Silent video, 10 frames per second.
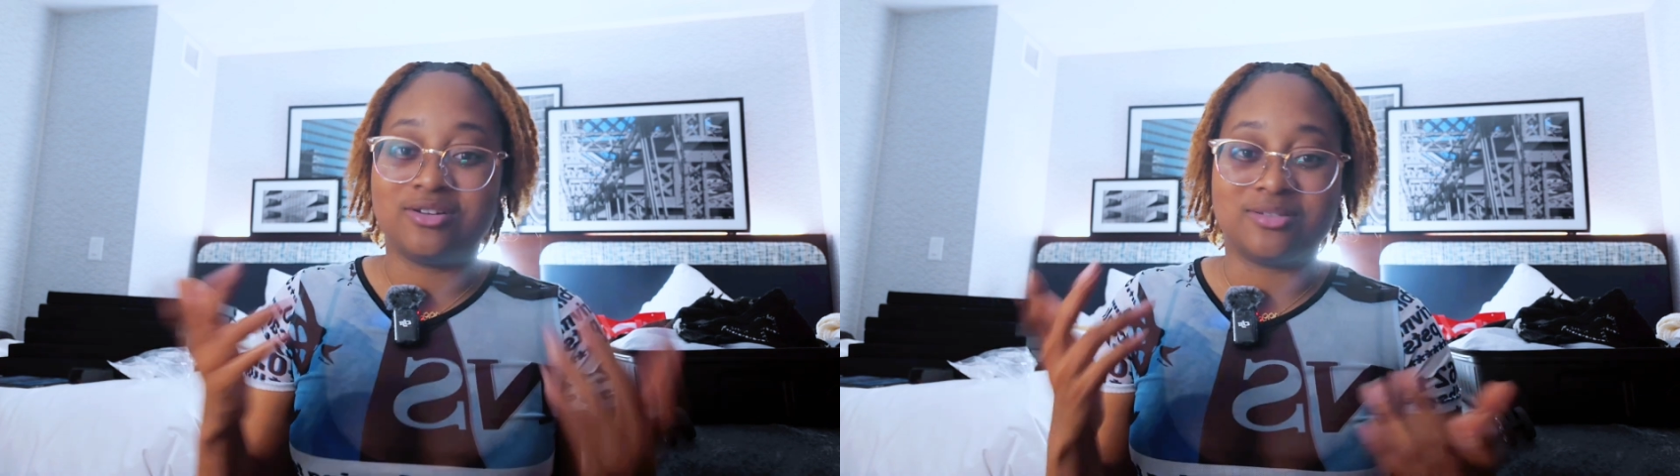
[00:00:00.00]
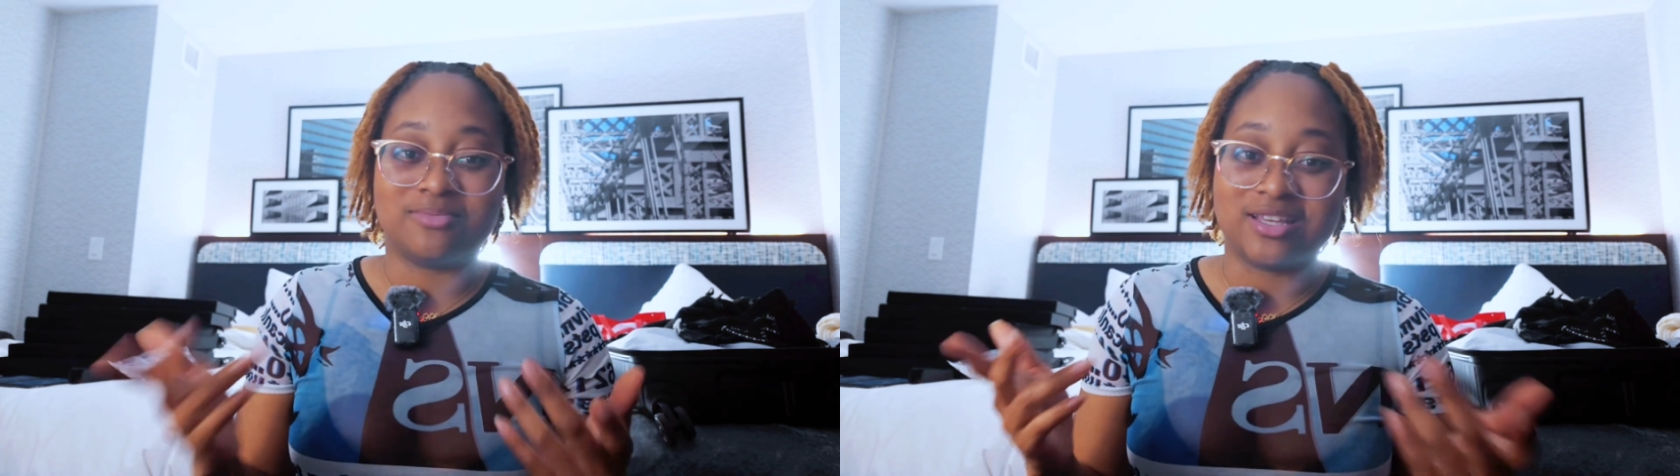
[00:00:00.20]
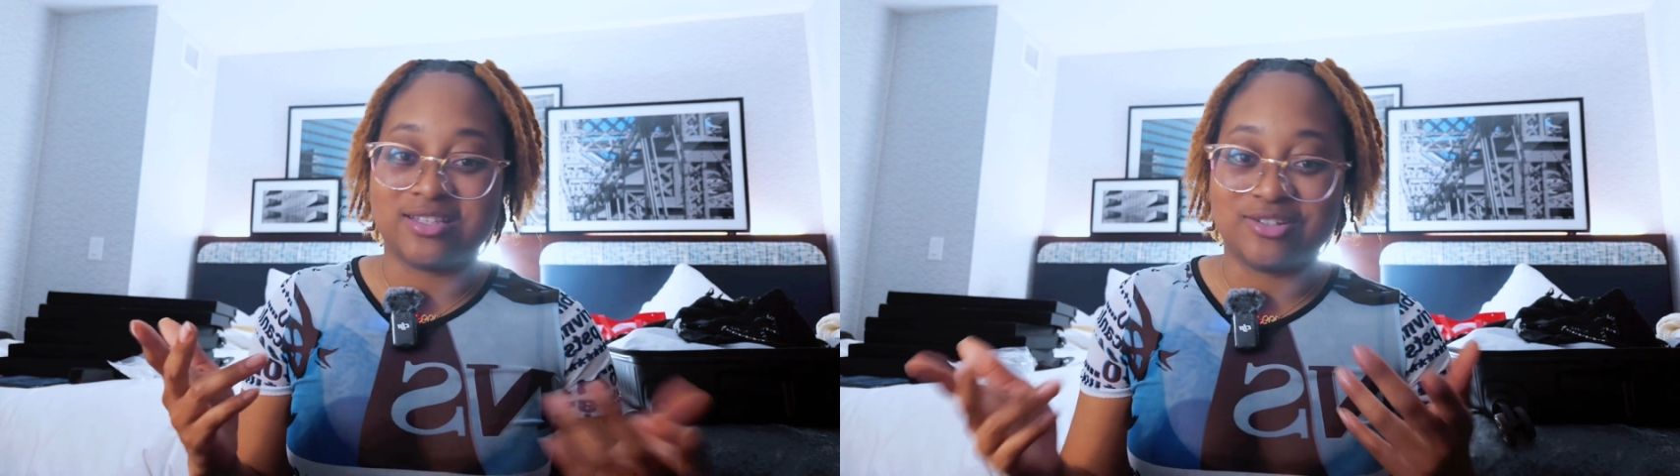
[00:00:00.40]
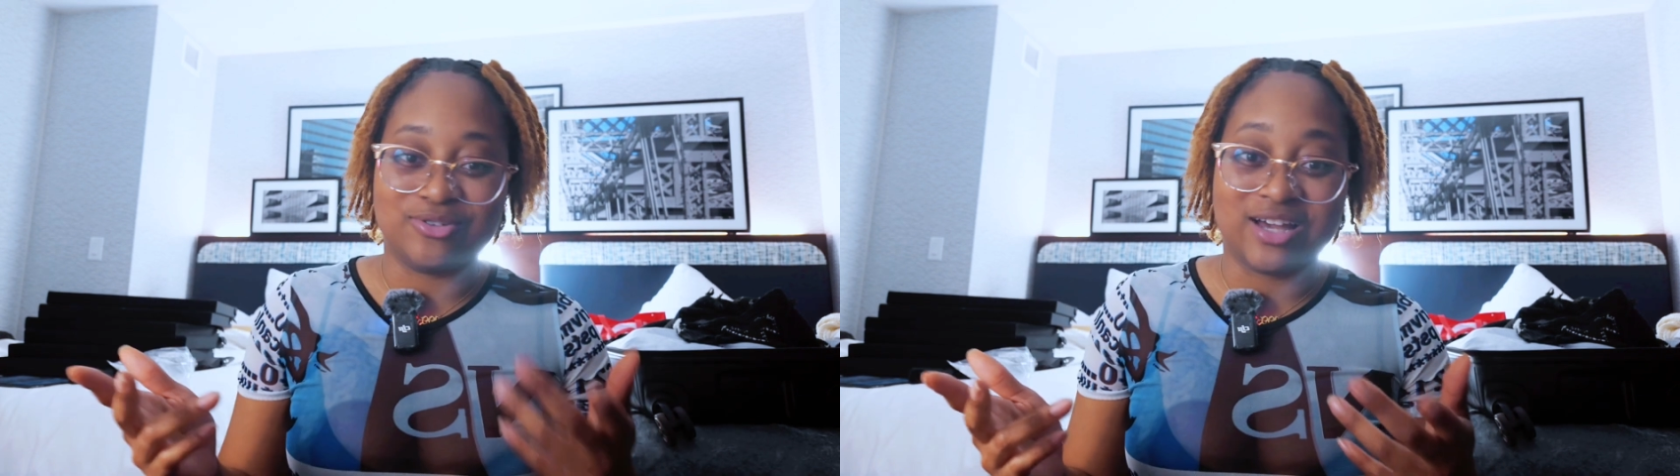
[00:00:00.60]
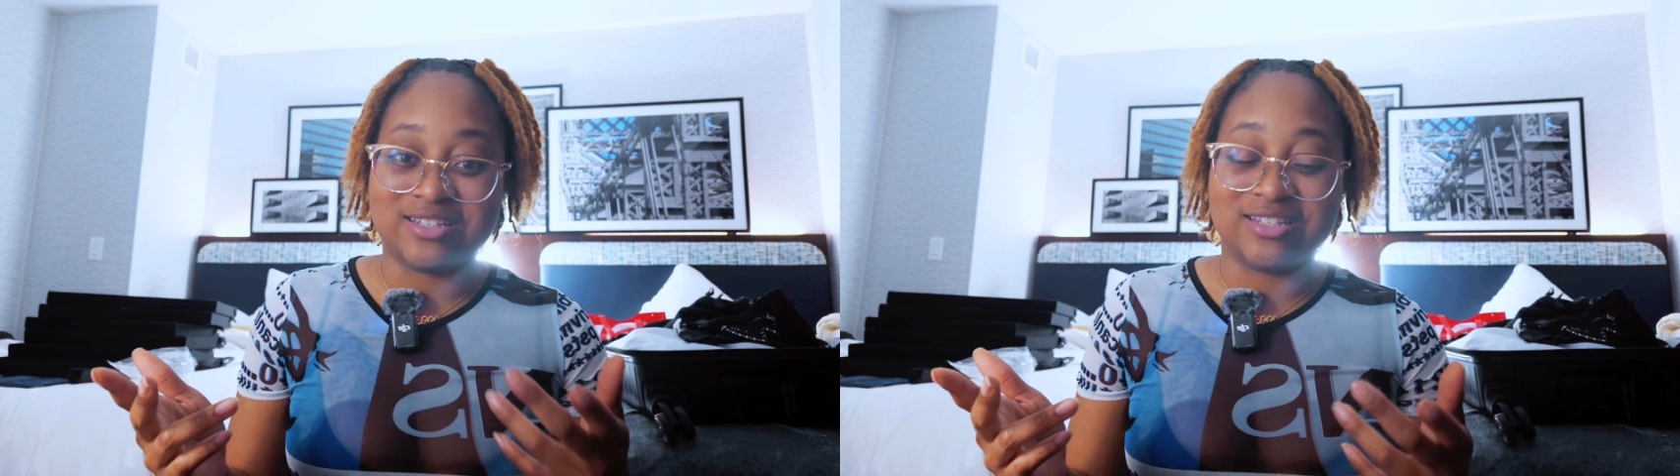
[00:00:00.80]
some things that you
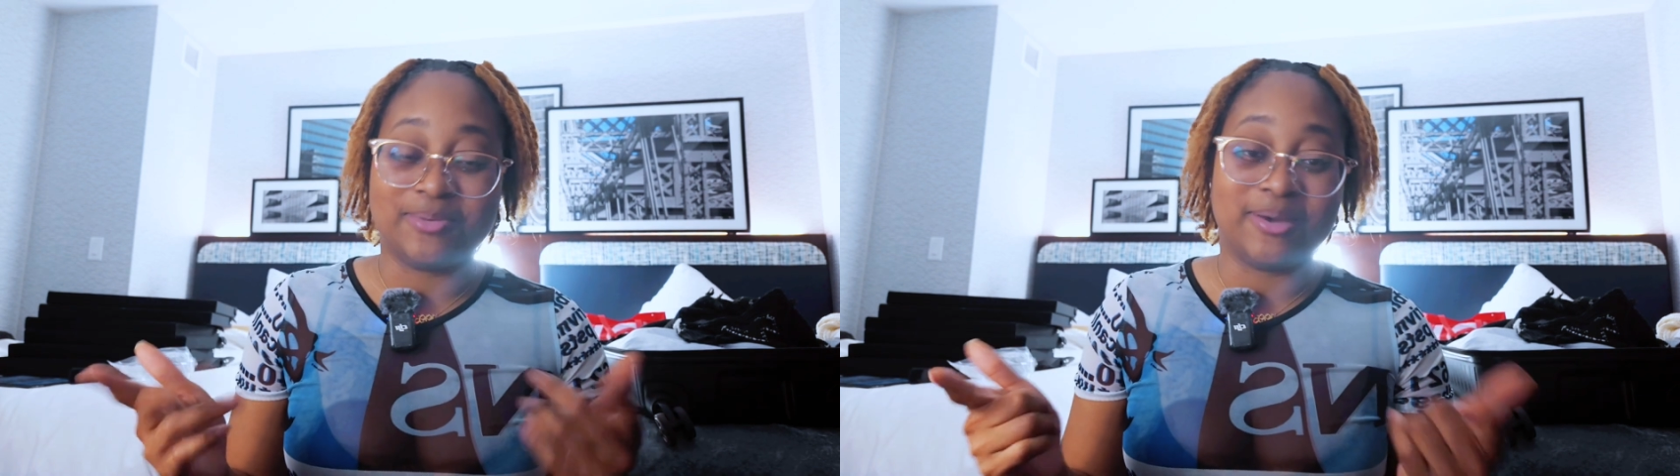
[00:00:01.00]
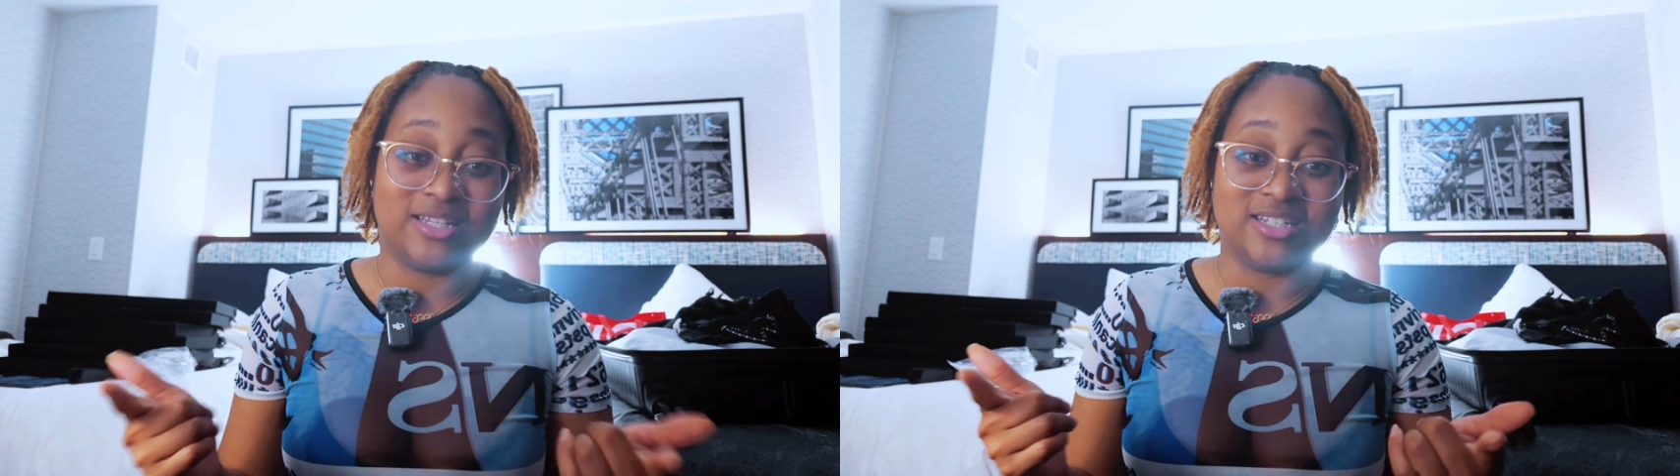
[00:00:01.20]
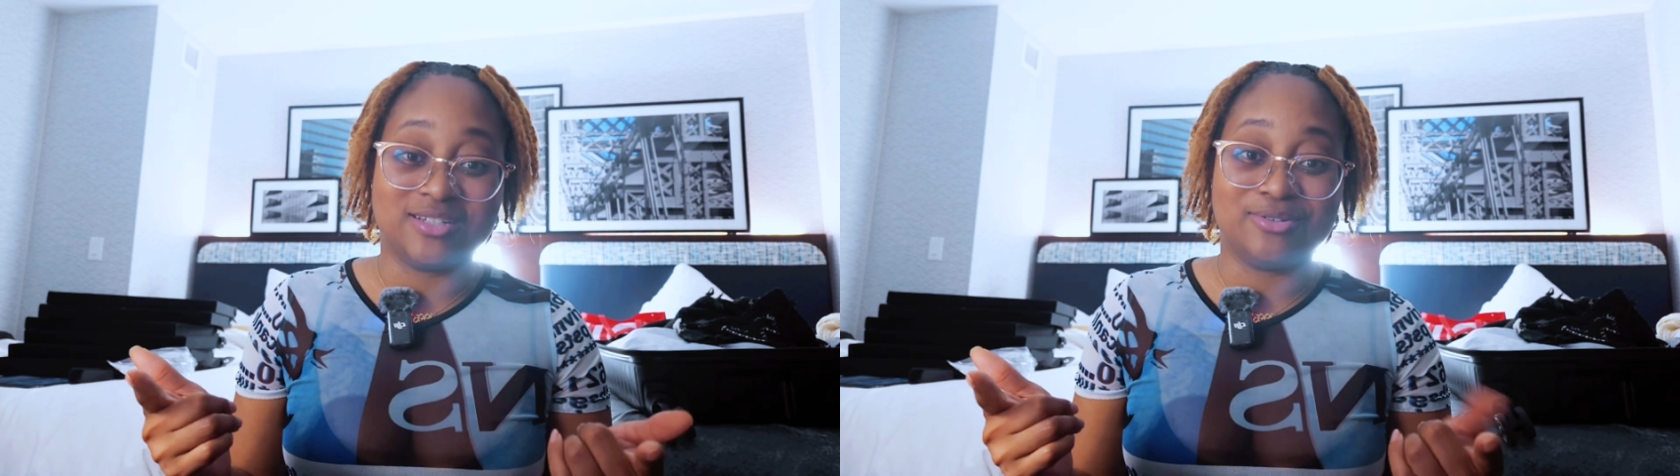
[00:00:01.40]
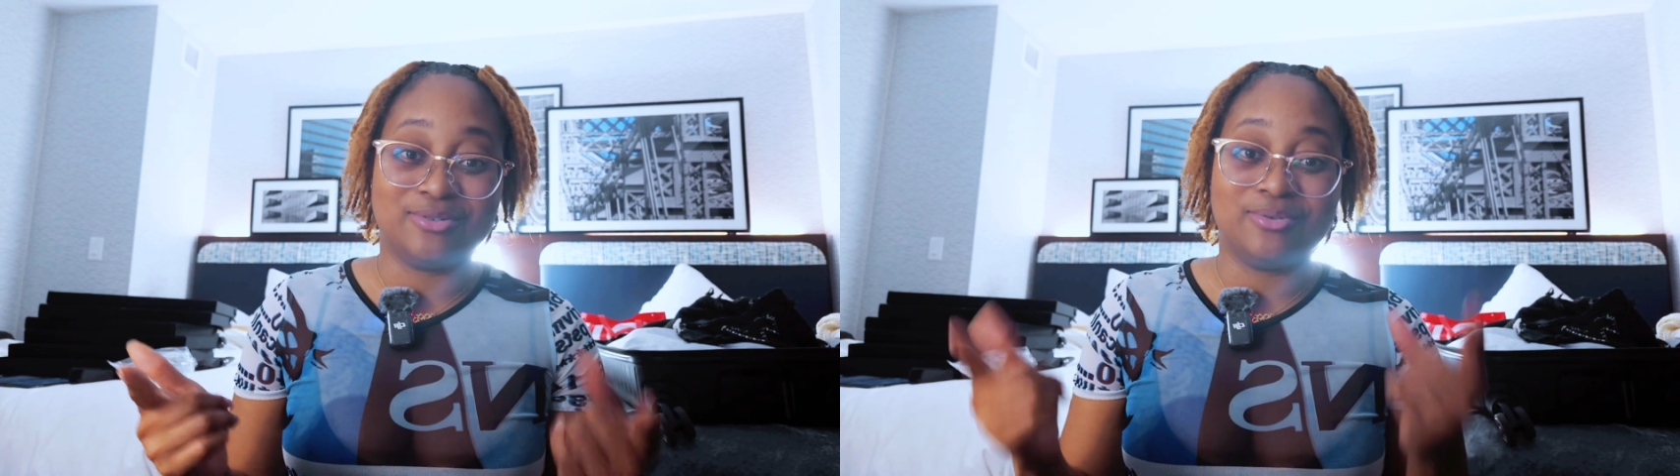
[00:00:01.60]
guys need to pay attention to